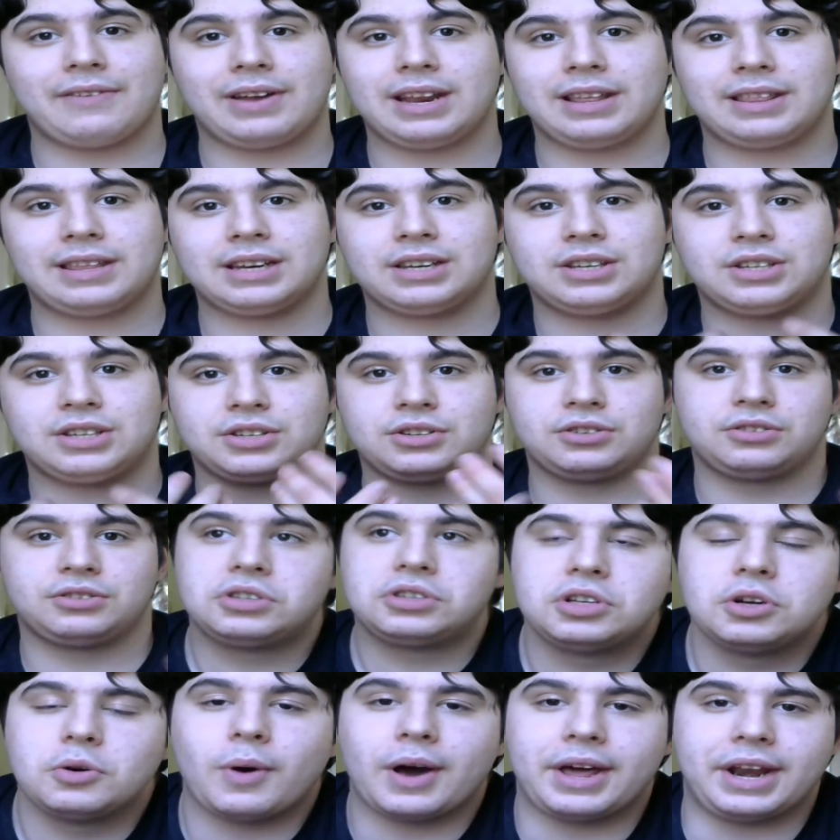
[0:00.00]
anything
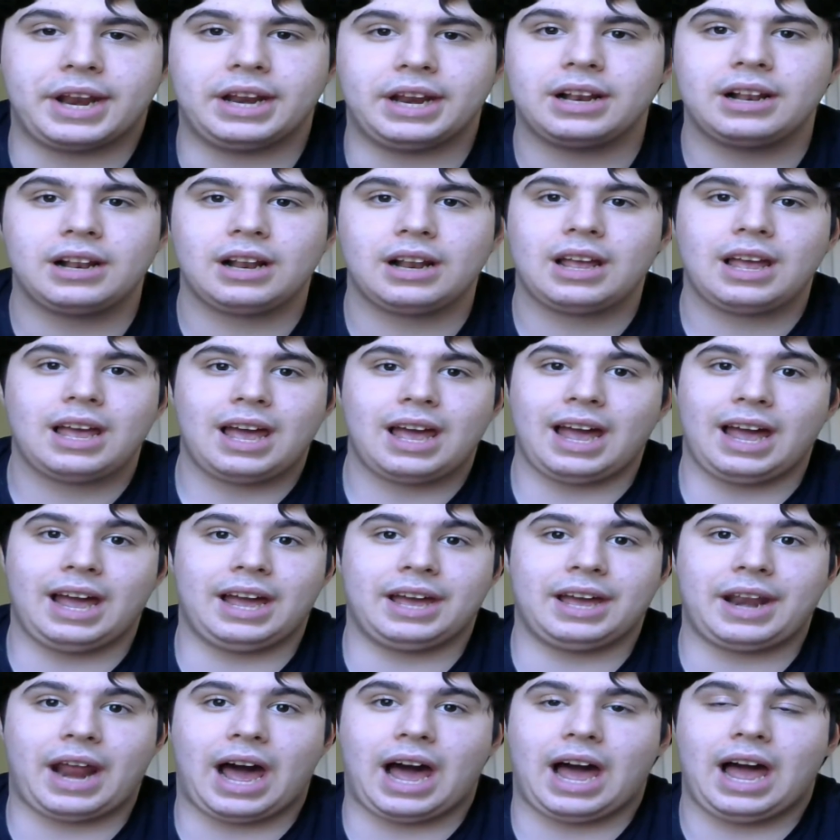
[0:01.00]
to edit.
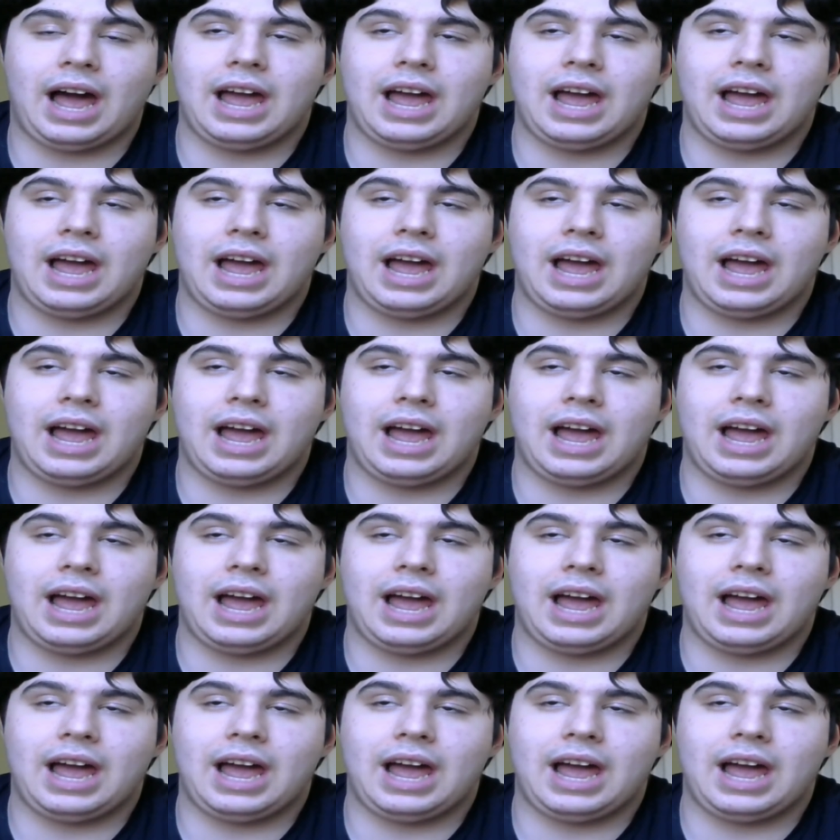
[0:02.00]
And